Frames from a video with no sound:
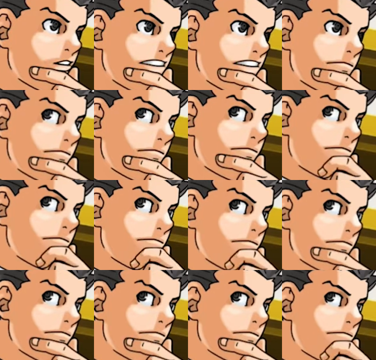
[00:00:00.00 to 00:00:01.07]
Actually, you didn't hear
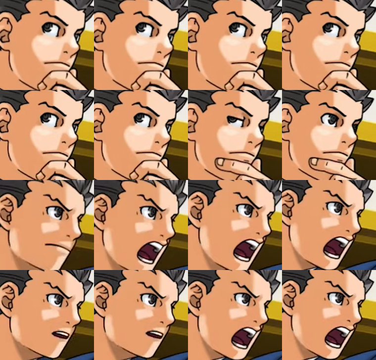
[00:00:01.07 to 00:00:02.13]
anything from Mr. Manella.